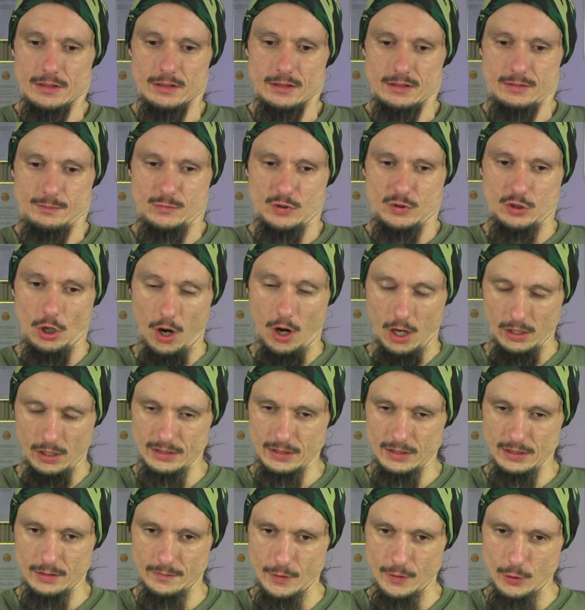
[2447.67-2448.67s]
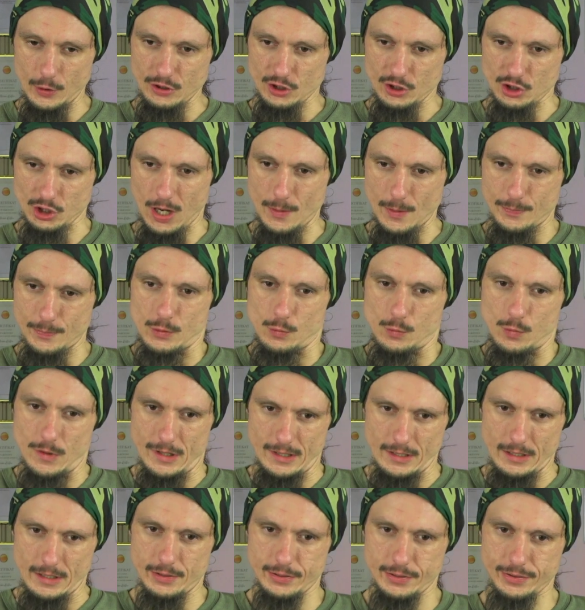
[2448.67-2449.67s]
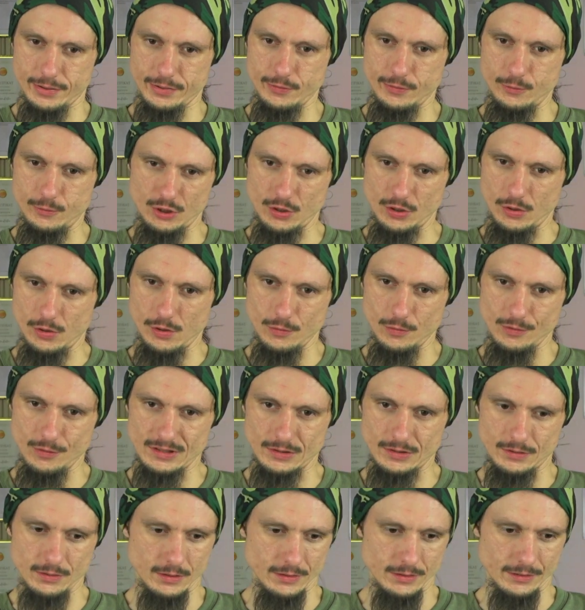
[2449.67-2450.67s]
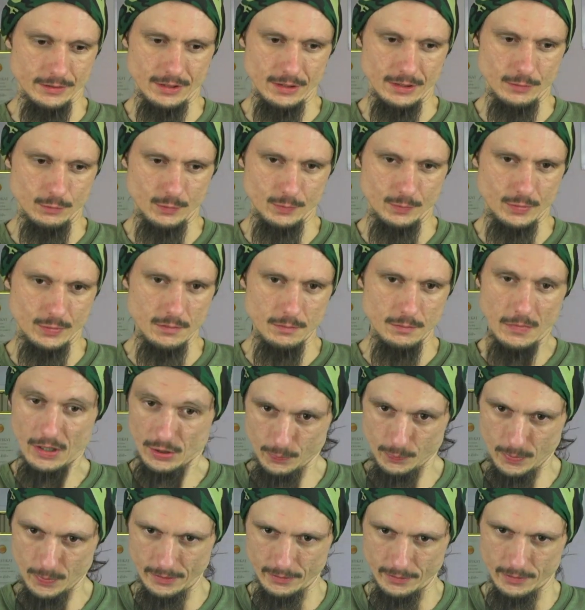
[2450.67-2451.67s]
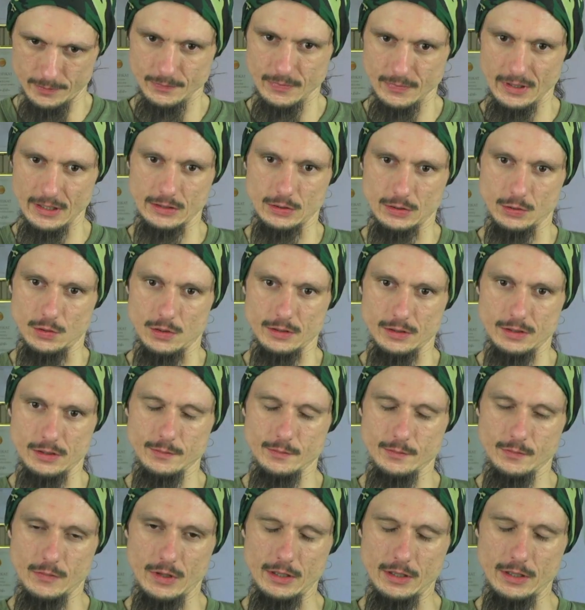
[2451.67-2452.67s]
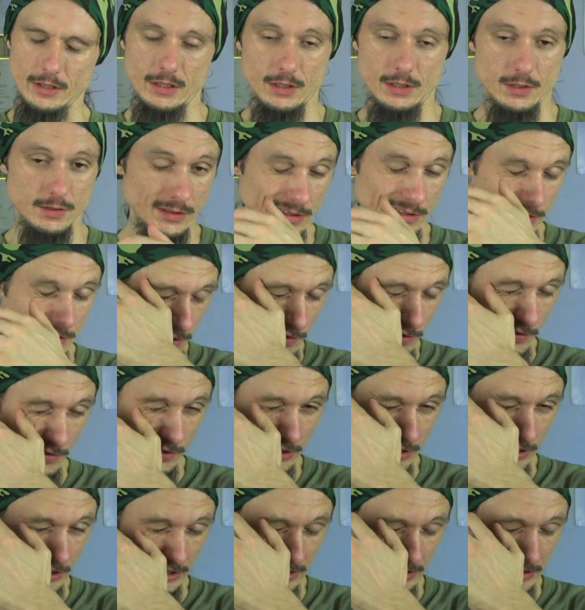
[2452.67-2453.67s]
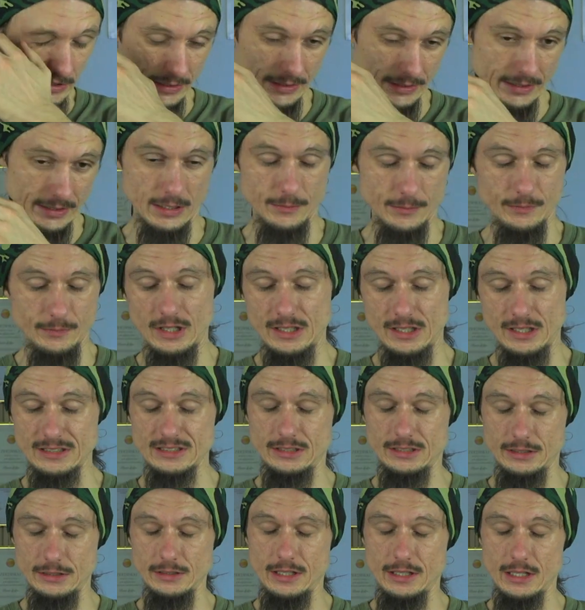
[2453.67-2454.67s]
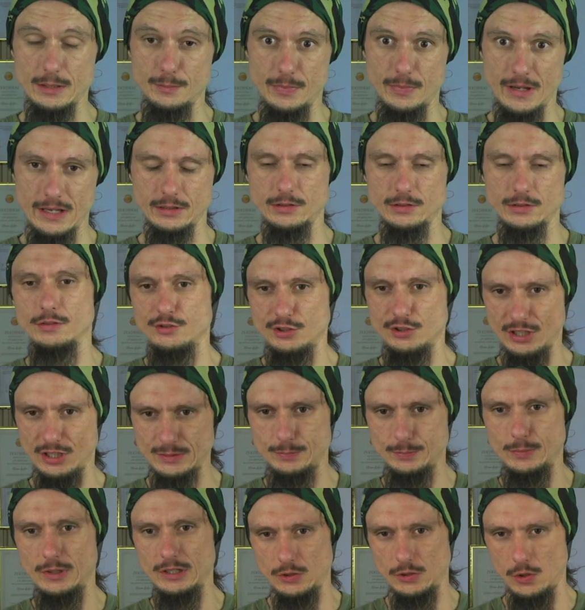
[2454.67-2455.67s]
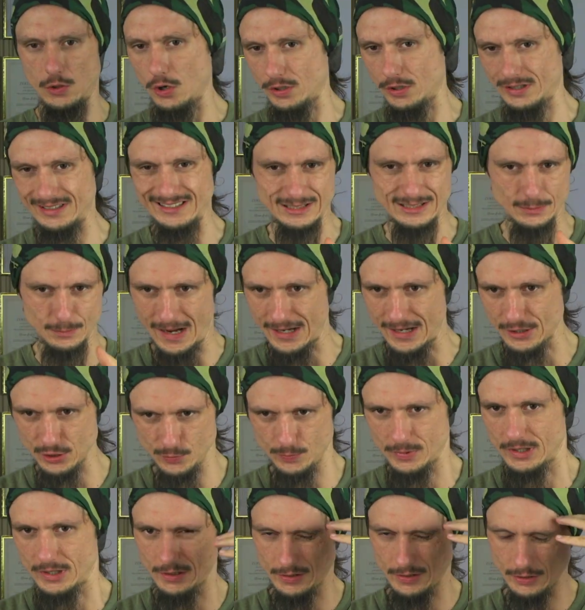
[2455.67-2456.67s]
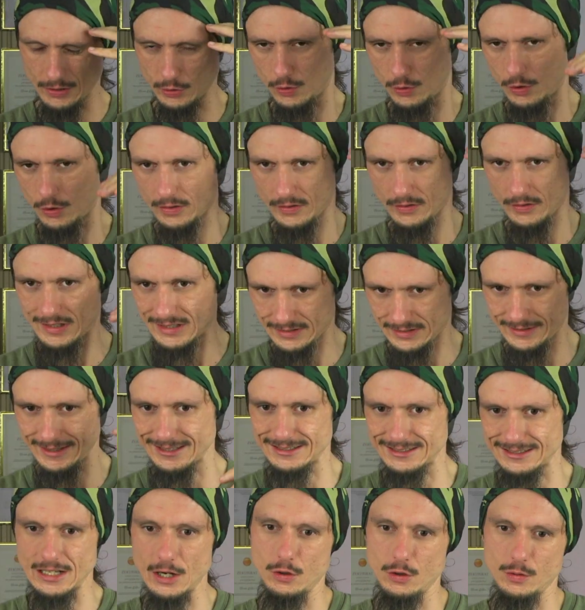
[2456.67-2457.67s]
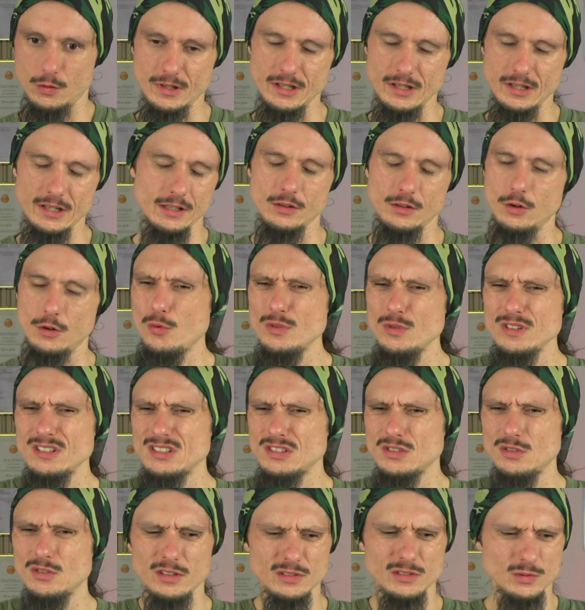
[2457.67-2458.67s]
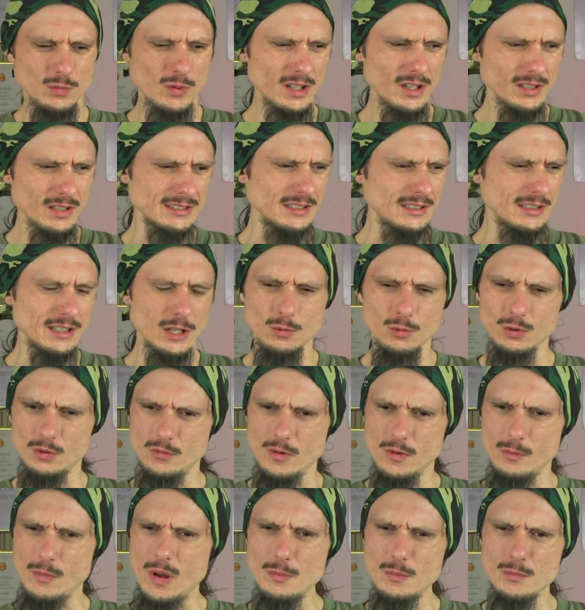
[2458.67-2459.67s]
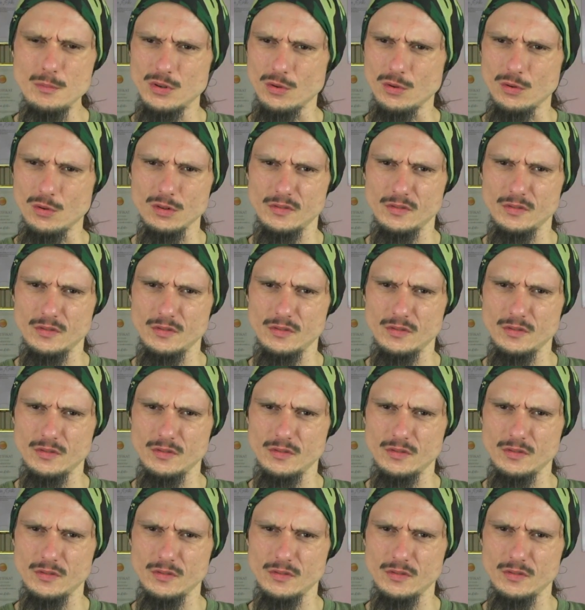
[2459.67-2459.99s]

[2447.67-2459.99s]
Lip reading: talking in a very choppy way, which I always thought that I would be much better at talking than I actually realized that I am. I still get better just by talking. It's much better than talking these things out of my head. And I always thought as well, it's like I would remember all of